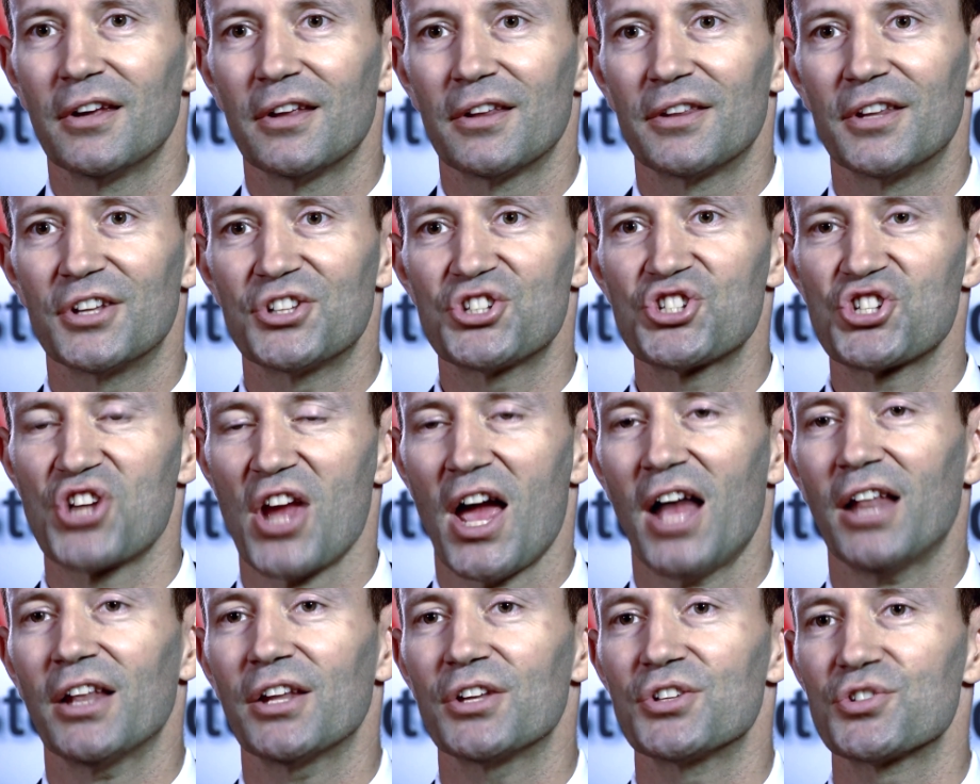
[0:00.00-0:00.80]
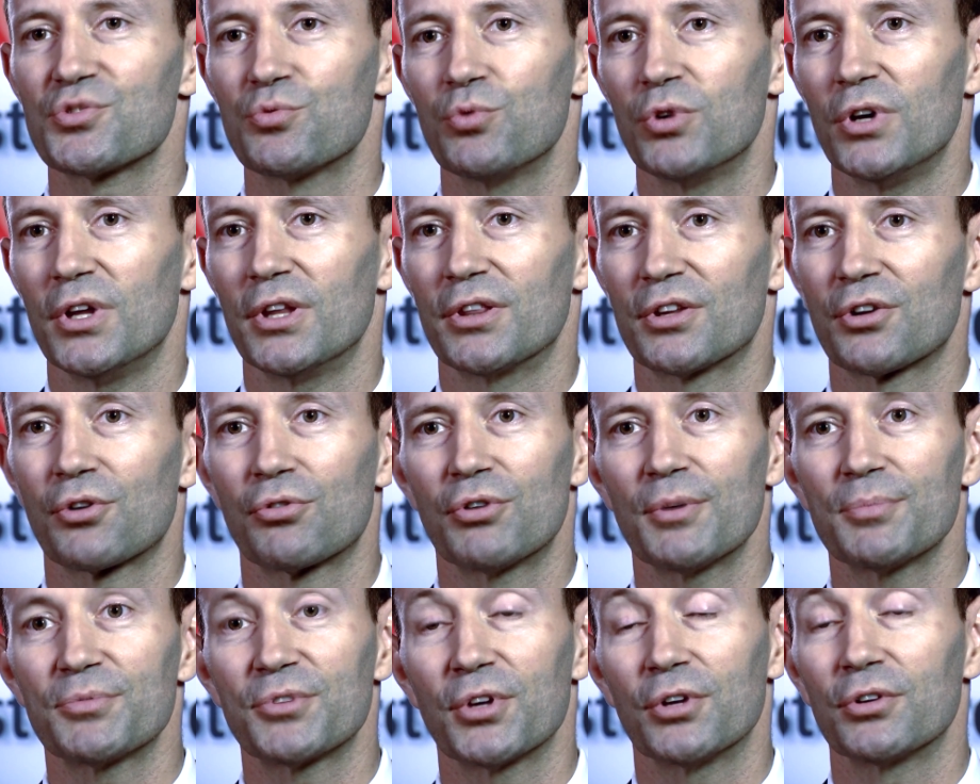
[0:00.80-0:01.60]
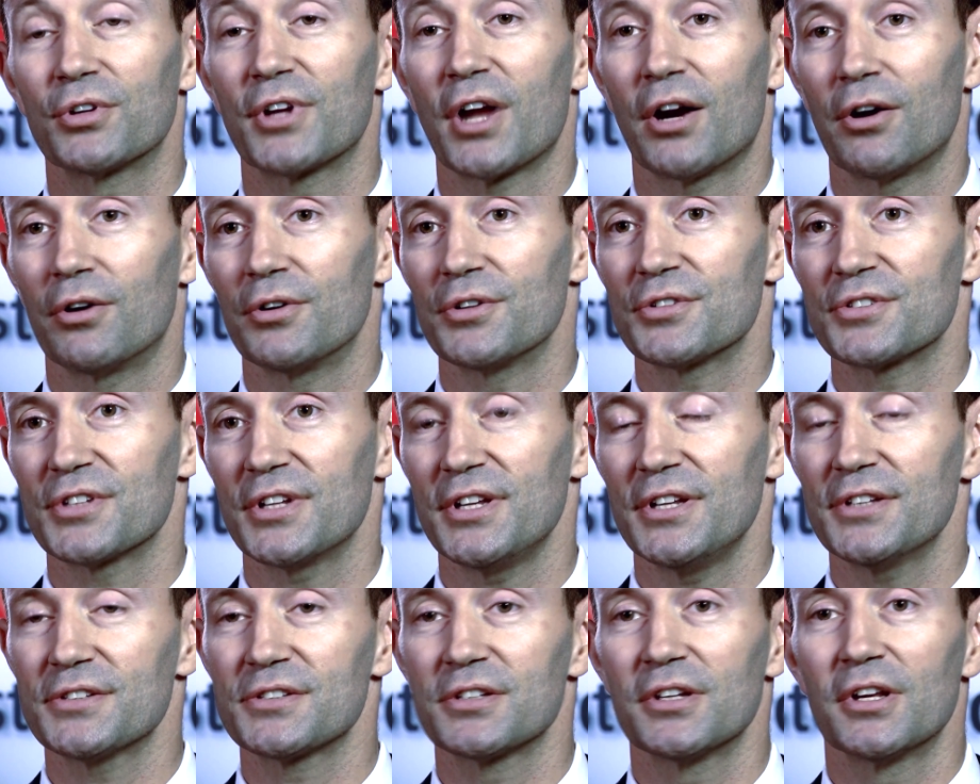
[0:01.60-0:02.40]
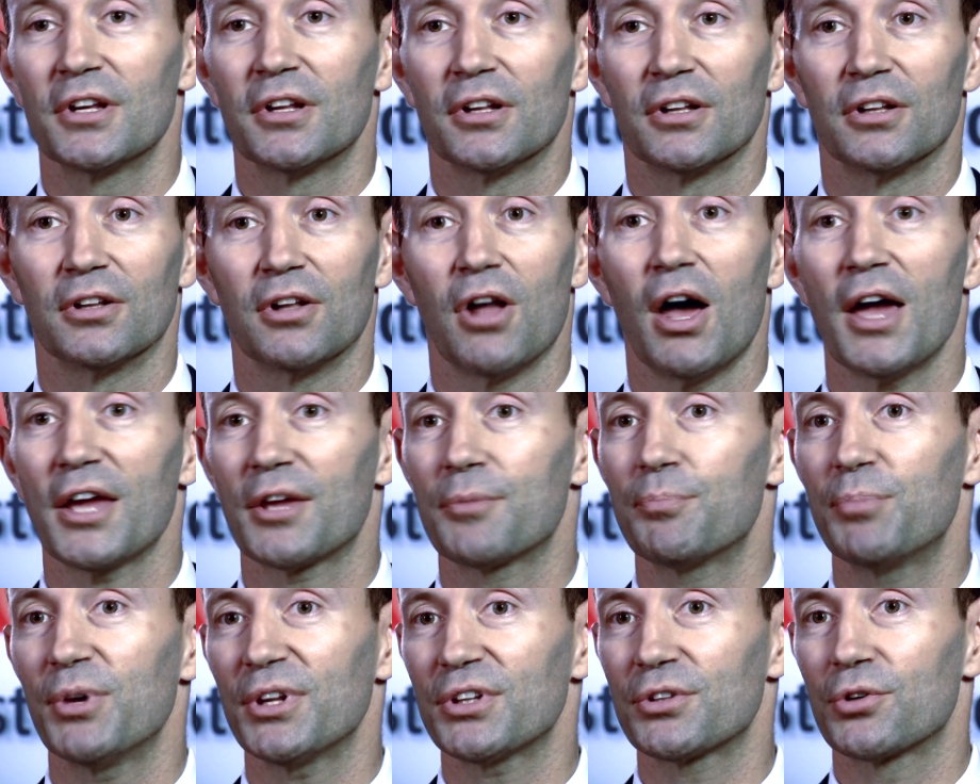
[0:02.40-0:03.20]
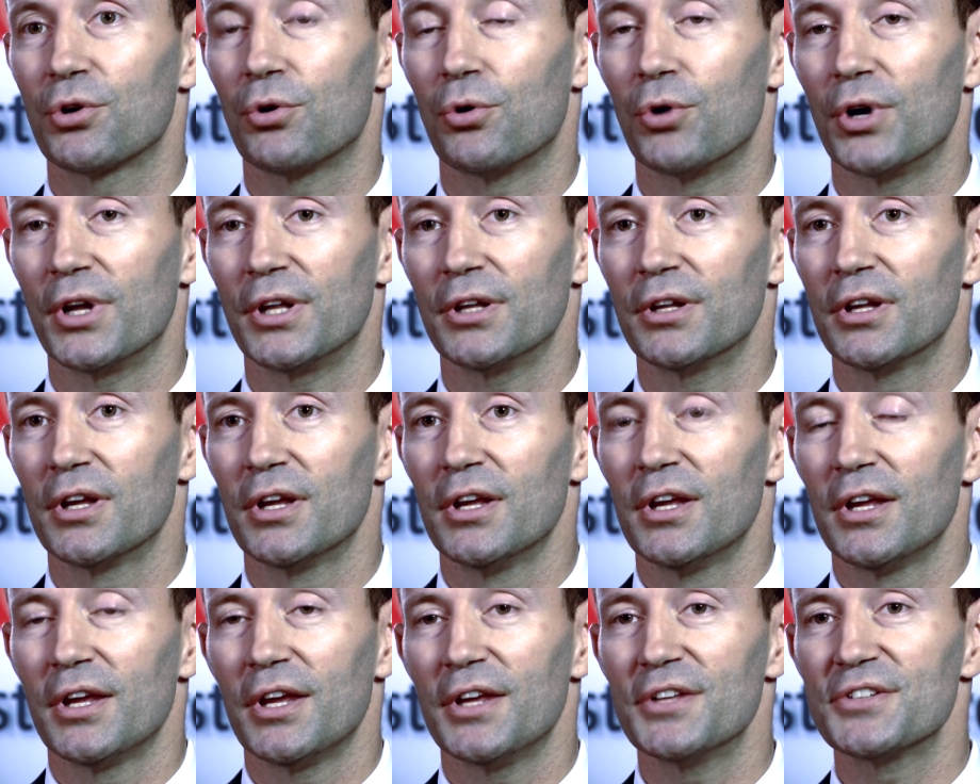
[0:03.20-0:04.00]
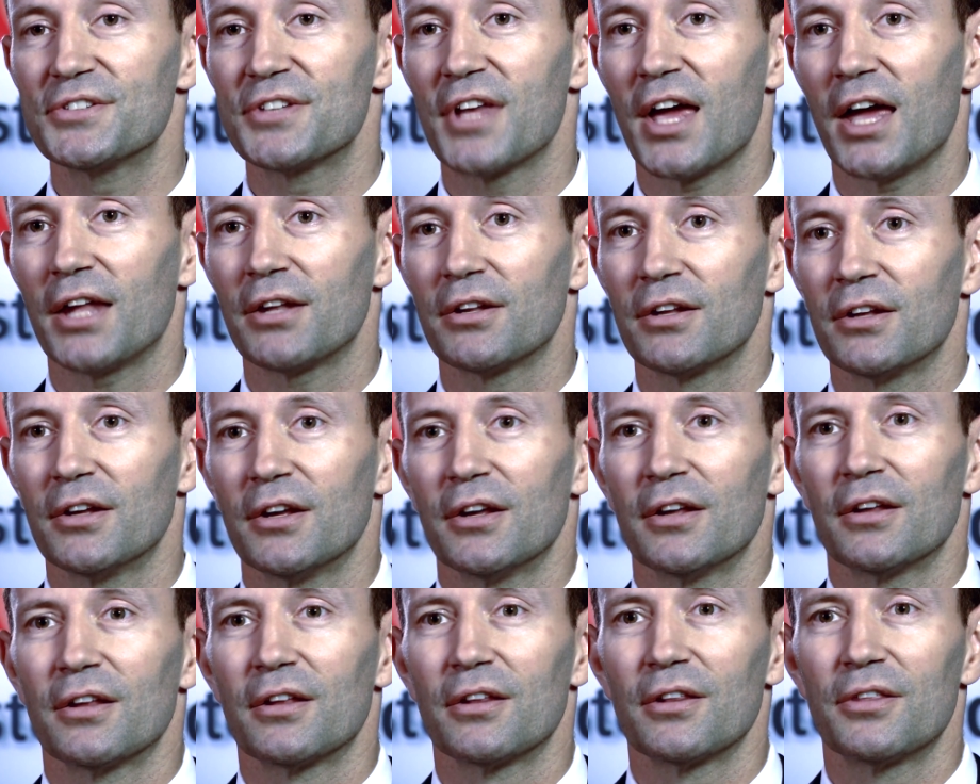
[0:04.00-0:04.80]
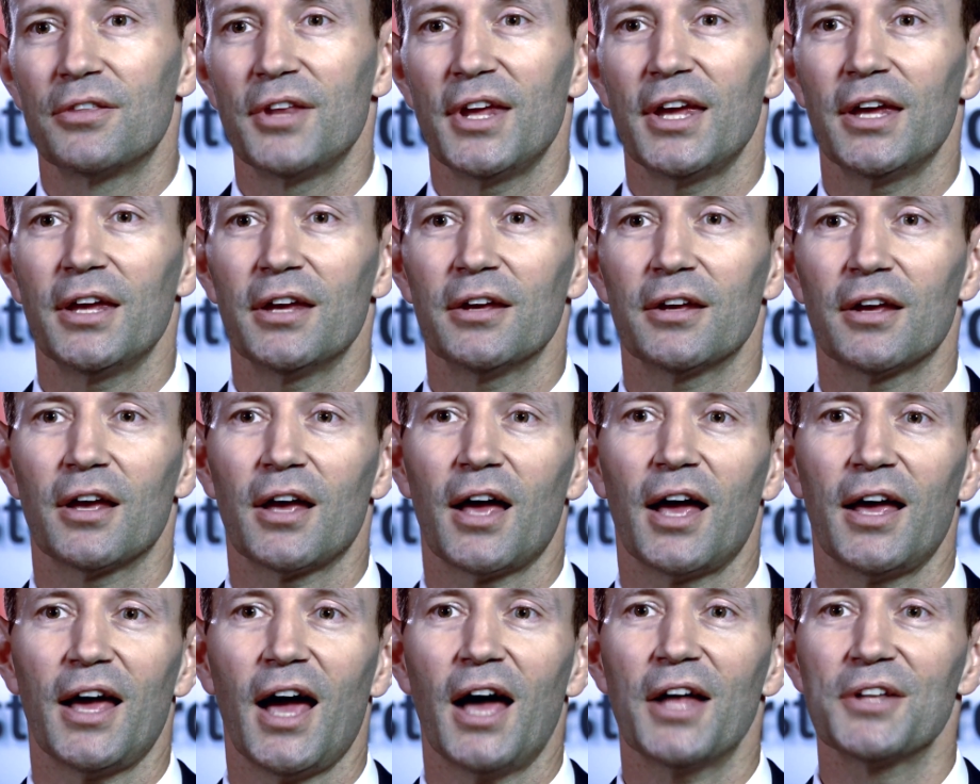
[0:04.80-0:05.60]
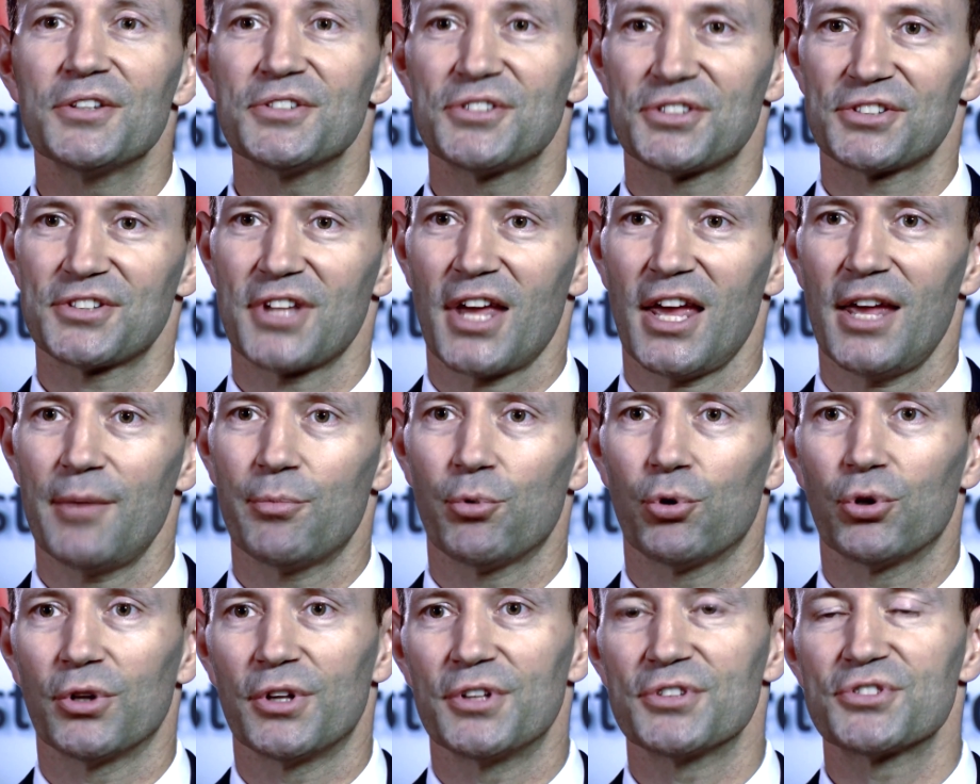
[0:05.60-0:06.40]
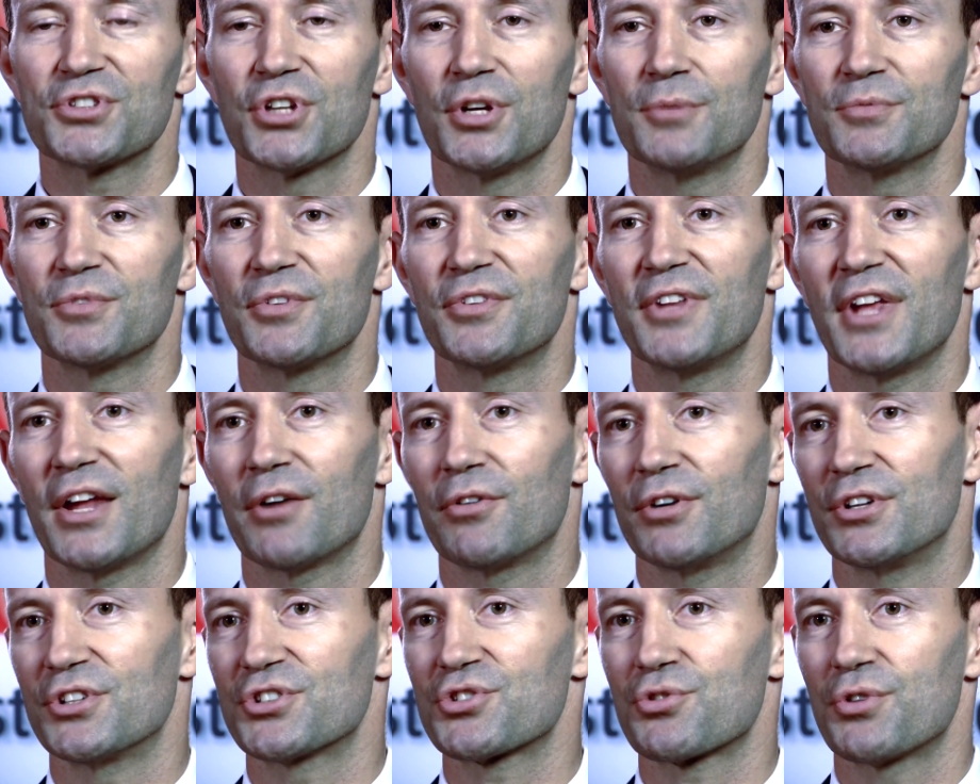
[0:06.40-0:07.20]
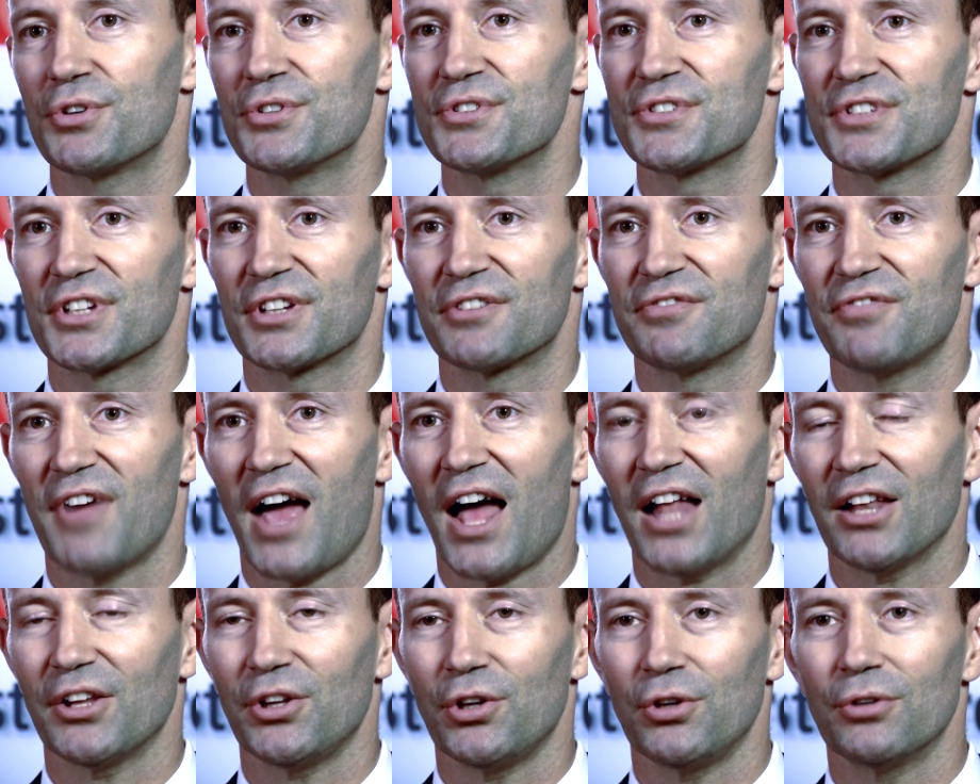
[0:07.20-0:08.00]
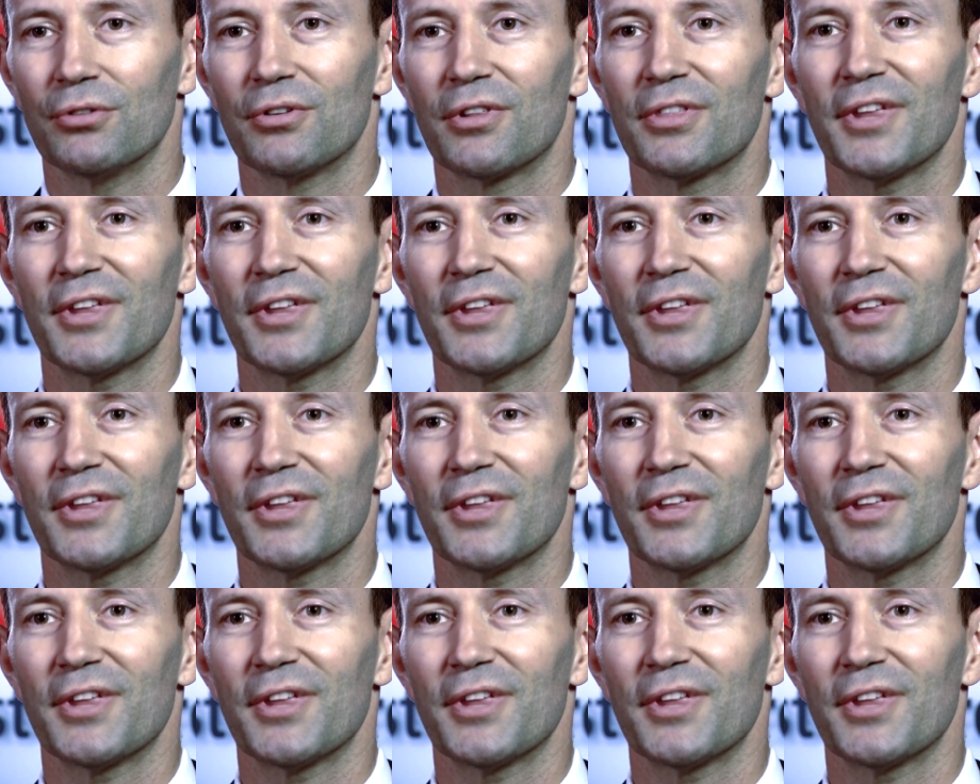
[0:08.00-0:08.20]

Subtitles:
The challenge with cryptocurrencies, like Bitcoin, is that they're unstable in terms of their intrinsic value.